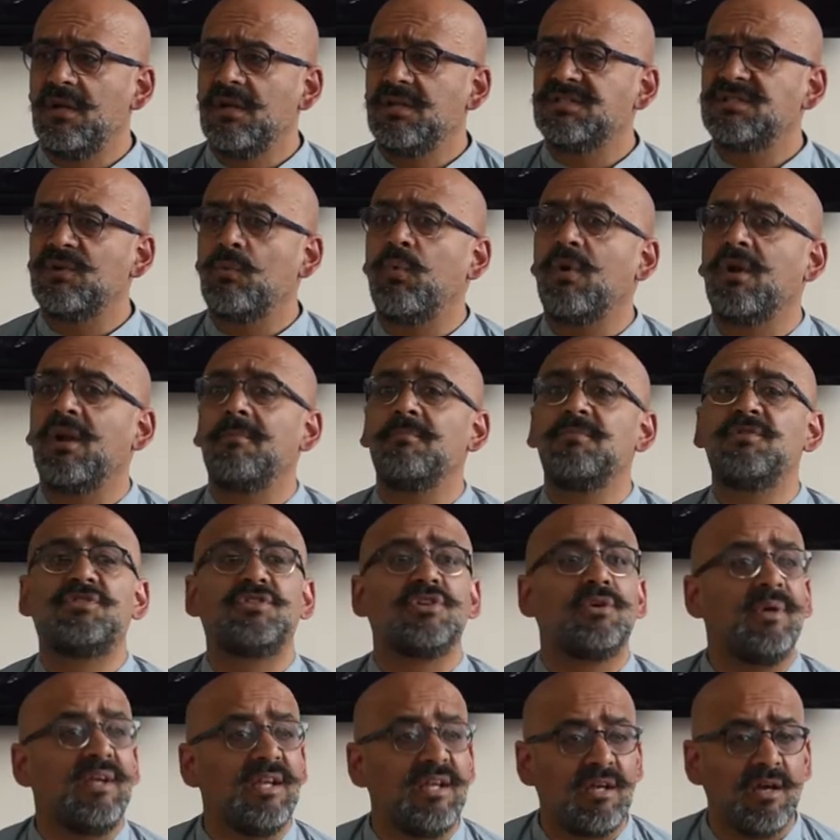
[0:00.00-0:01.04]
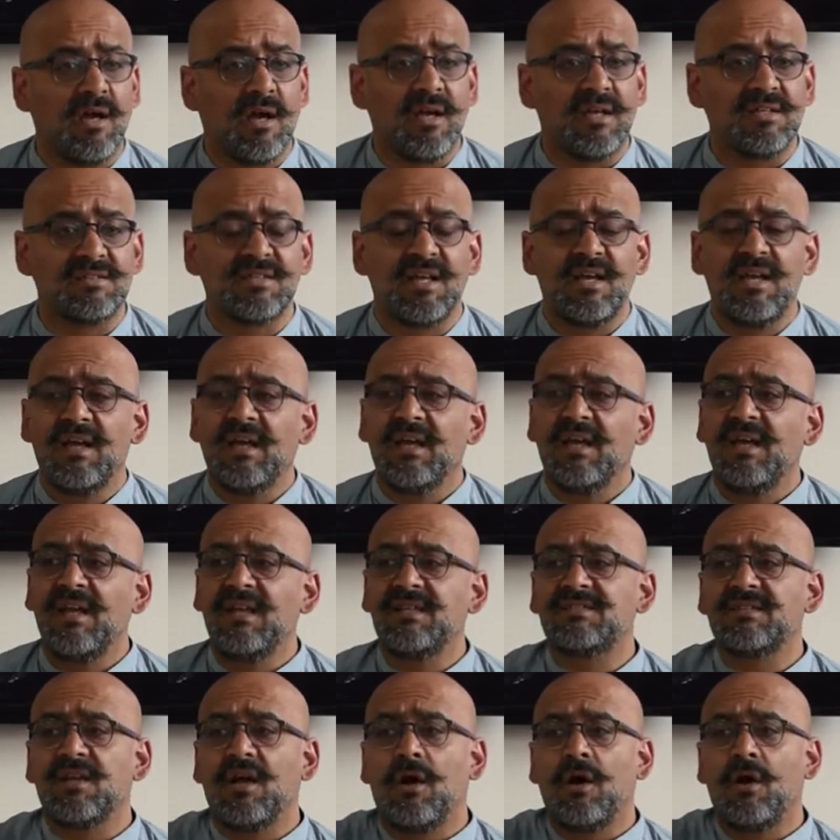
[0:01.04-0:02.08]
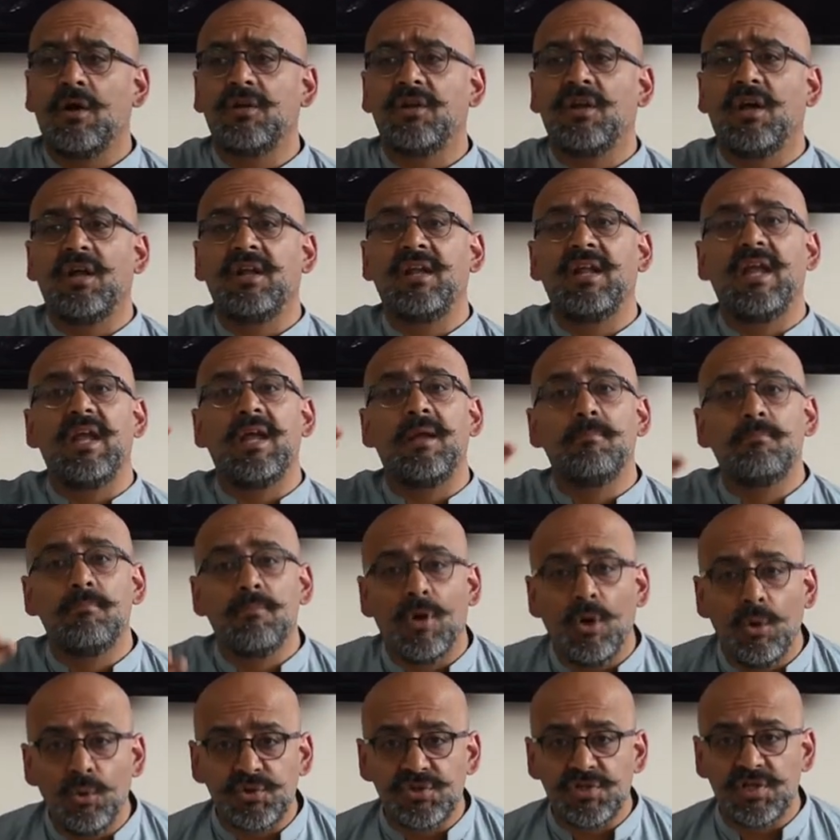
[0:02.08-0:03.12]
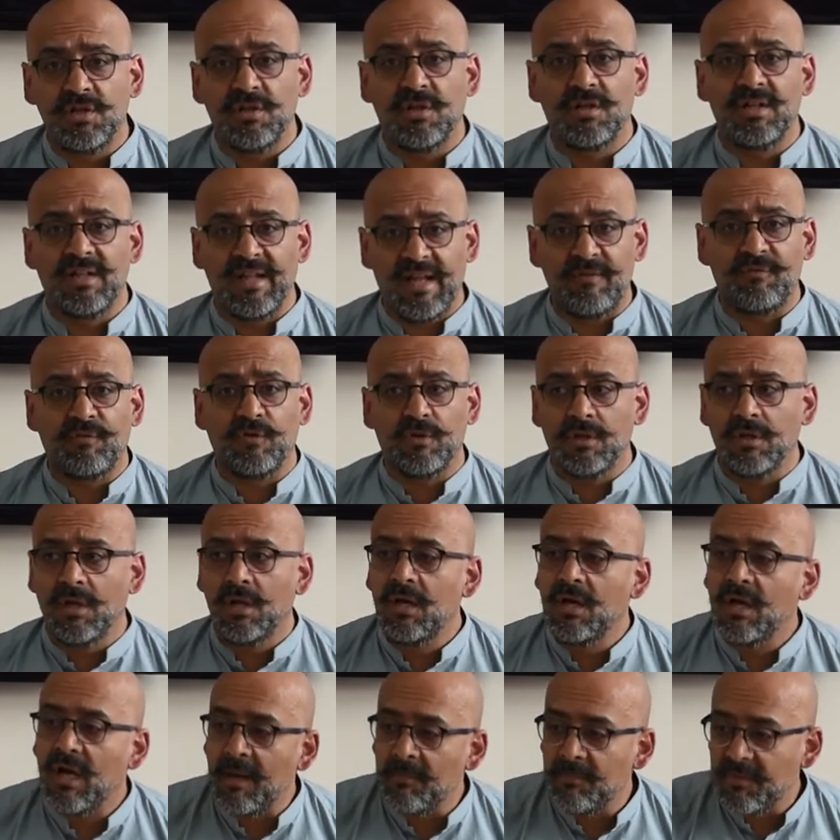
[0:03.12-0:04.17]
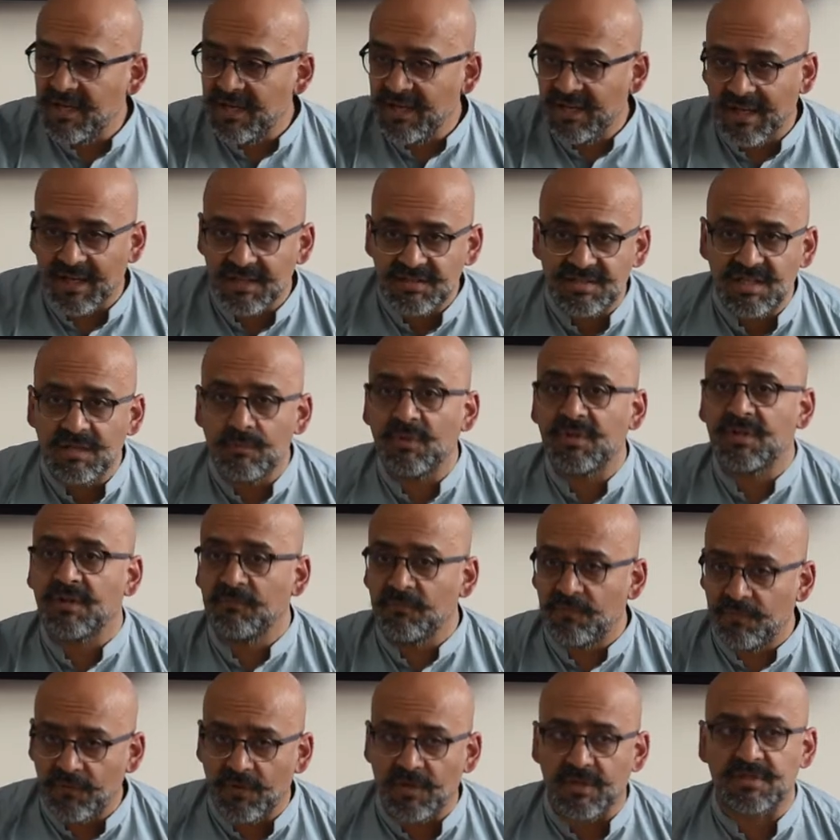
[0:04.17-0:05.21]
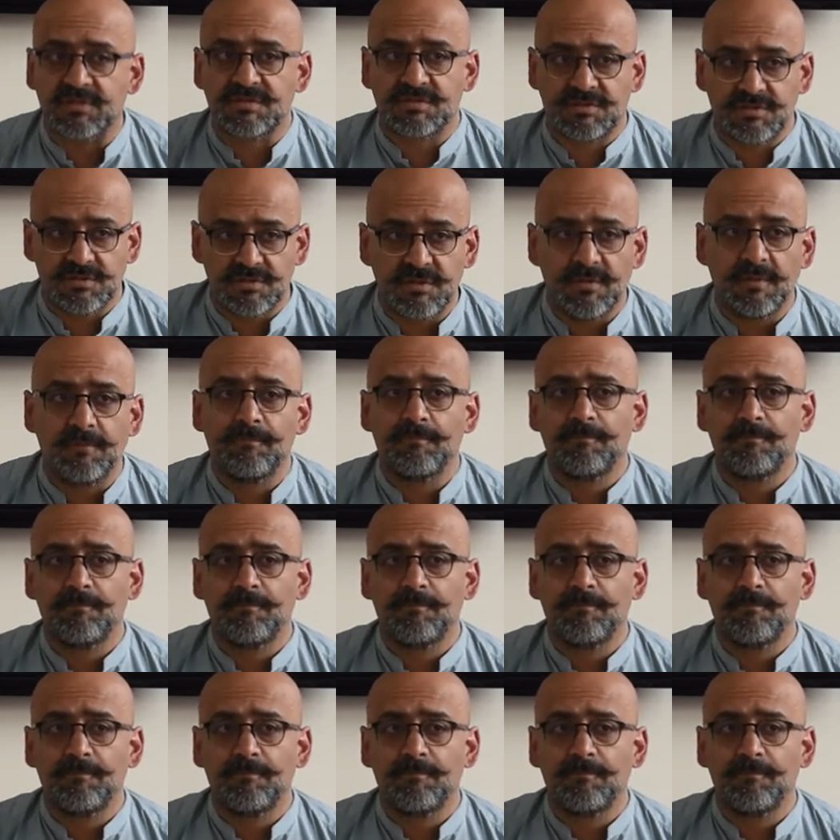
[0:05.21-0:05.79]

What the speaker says: So what I'm doing, guys, is on an emotional level, I'm connecting with him first.